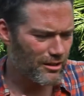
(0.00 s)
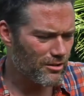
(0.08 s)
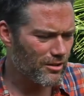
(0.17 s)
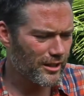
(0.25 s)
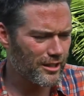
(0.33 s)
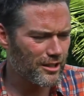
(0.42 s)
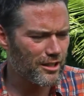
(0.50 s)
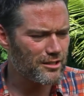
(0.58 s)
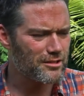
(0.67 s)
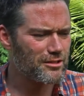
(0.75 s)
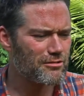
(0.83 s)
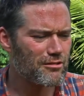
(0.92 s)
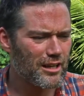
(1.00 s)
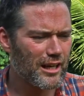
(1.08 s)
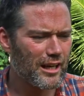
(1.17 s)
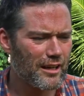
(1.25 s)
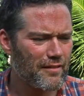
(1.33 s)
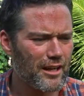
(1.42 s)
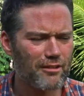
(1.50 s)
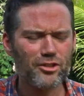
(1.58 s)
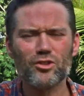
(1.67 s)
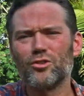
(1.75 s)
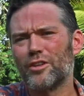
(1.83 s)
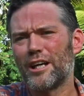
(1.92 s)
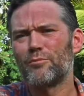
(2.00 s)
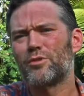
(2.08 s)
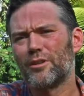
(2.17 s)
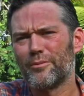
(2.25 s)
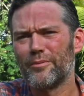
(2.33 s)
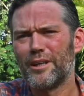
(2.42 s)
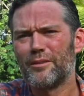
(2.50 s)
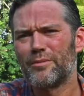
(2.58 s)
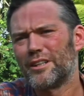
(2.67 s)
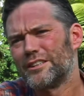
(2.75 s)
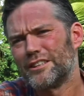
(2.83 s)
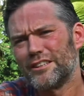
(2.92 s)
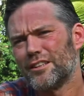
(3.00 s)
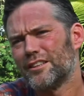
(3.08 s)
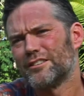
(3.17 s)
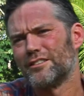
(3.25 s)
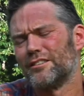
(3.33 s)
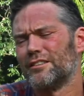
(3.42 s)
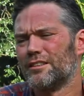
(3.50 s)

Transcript: oh, I could go and do that and that'll sort that problem out, but actually it doesn't.